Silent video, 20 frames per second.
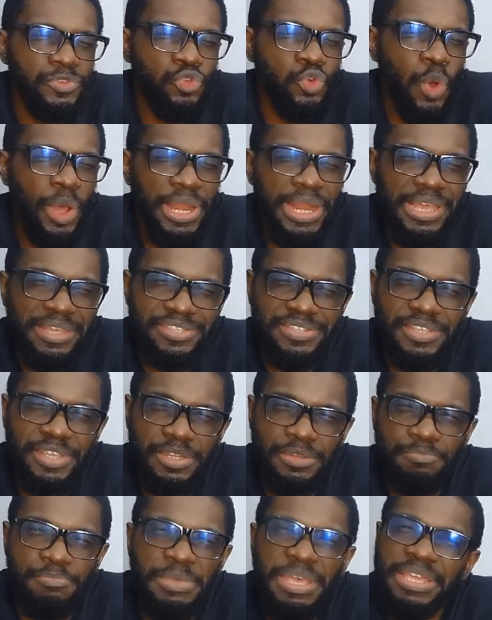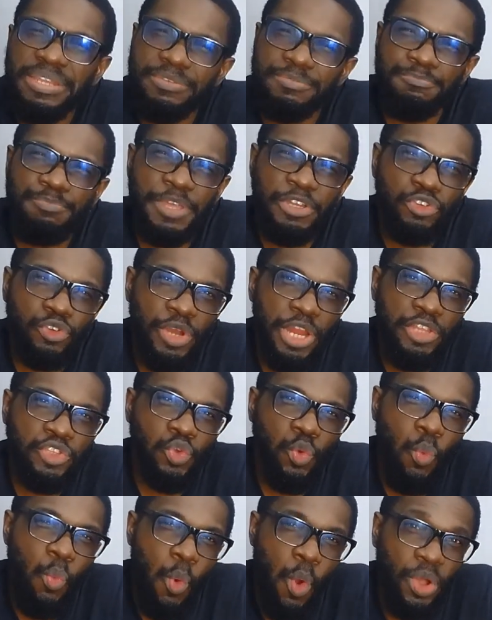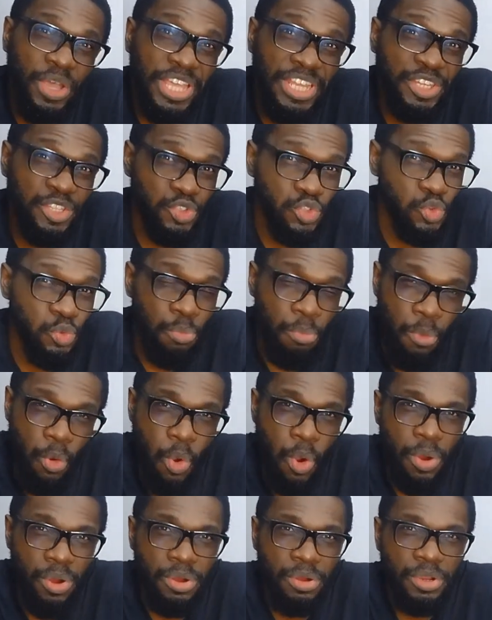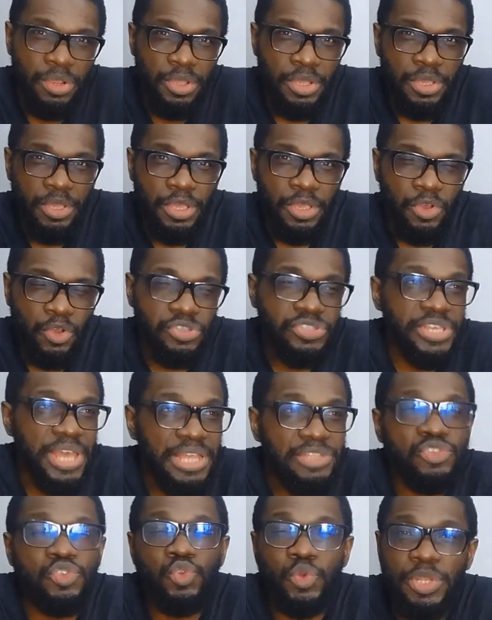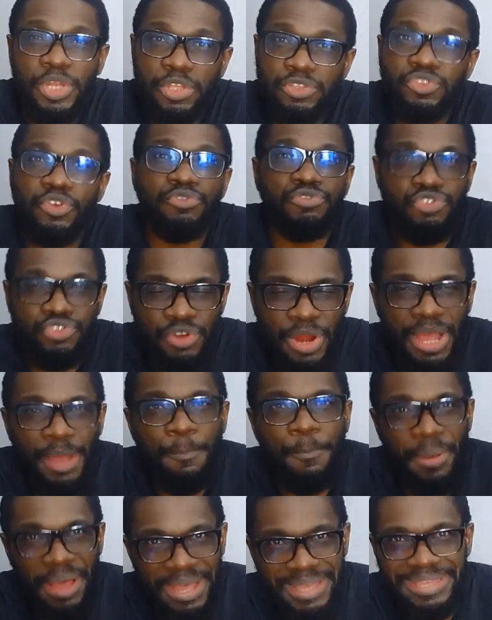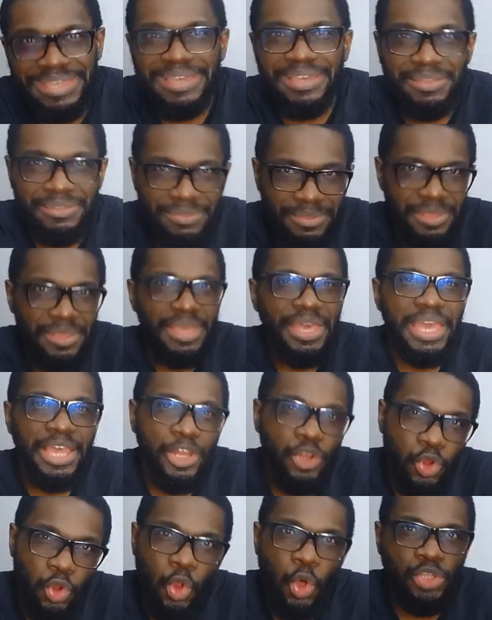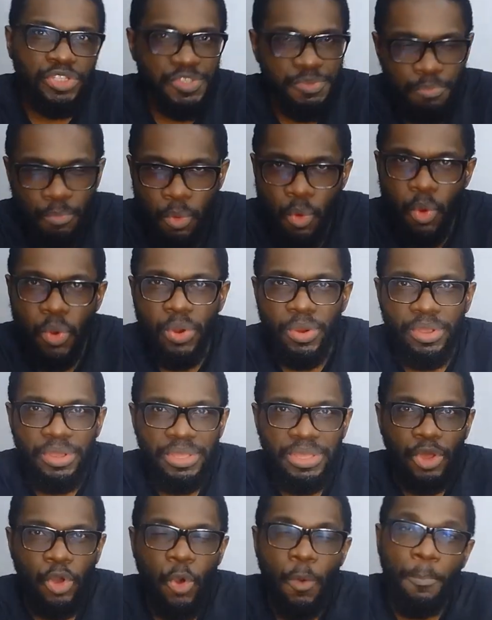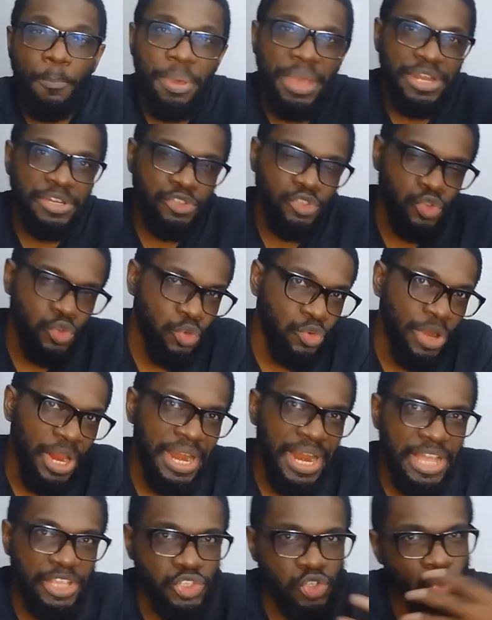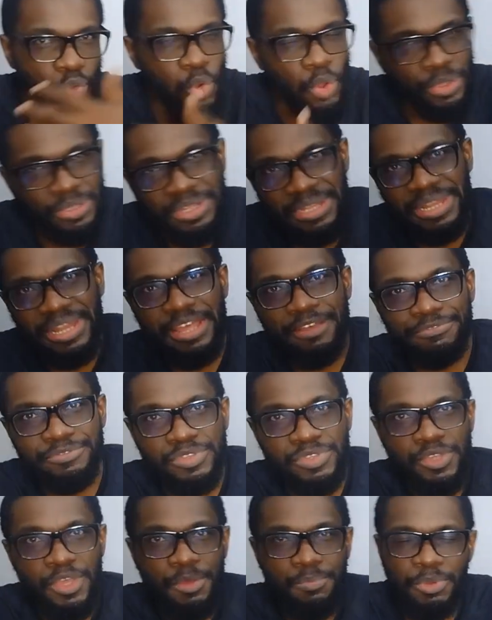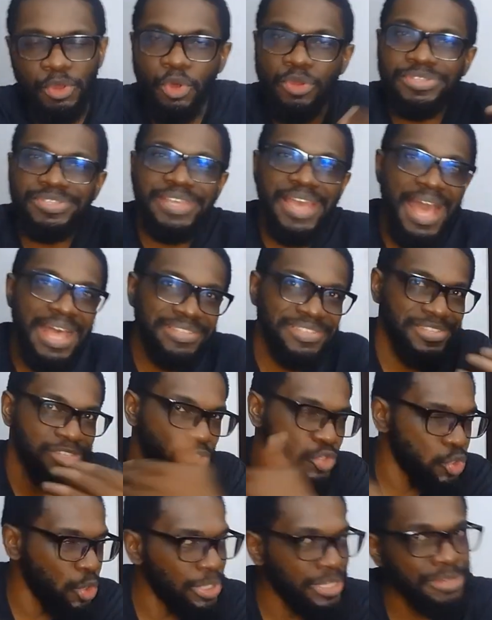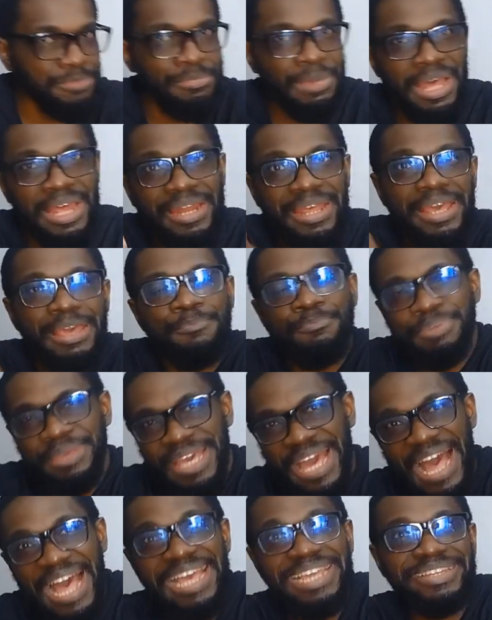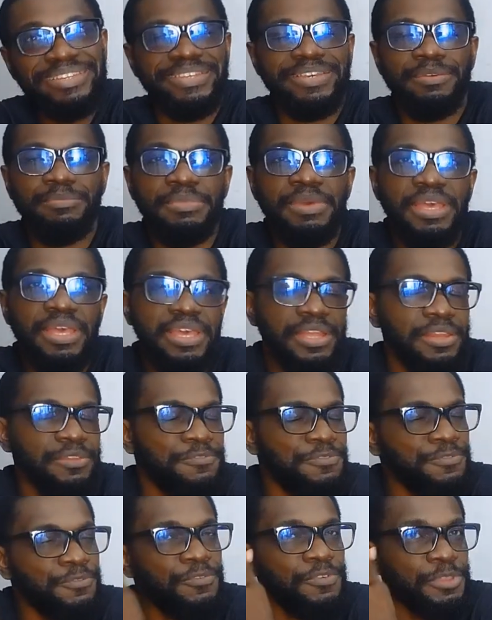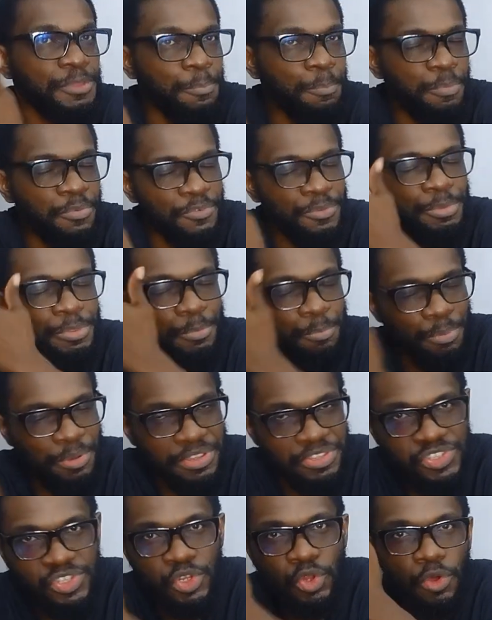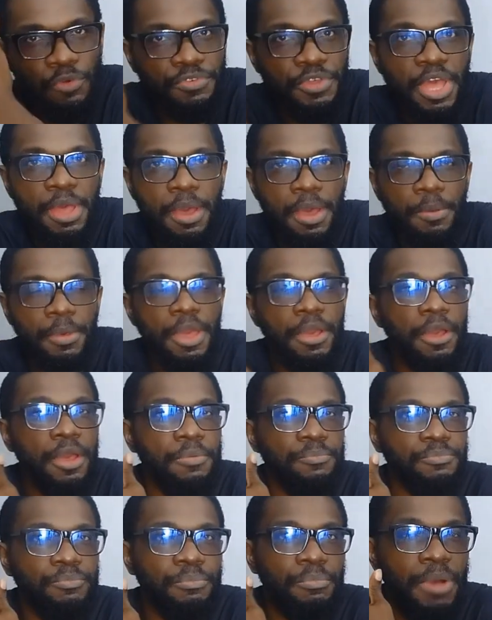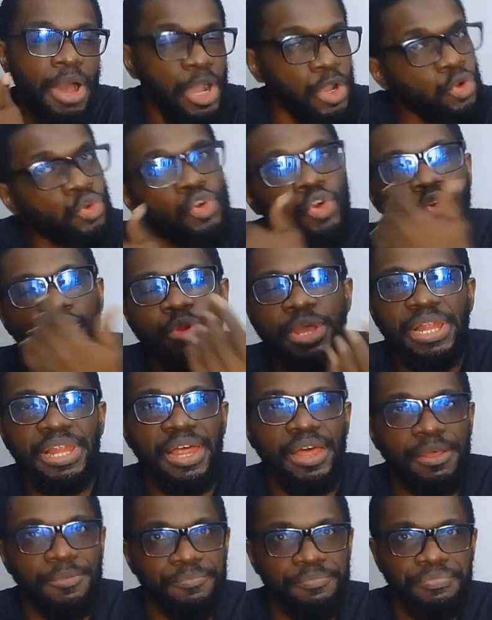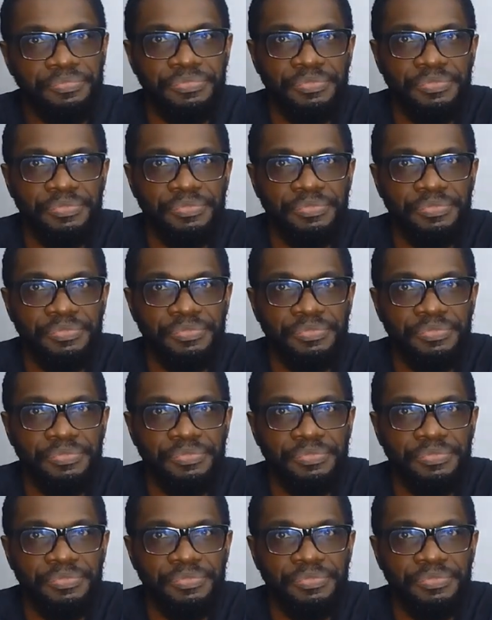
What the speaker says: to an extent, made Pedro Neto walk a little more, because he had to do a lot of track backing, a lot more compared to Garnacho on the left, because he has a solid man behind him in the person of Marco Cucurella.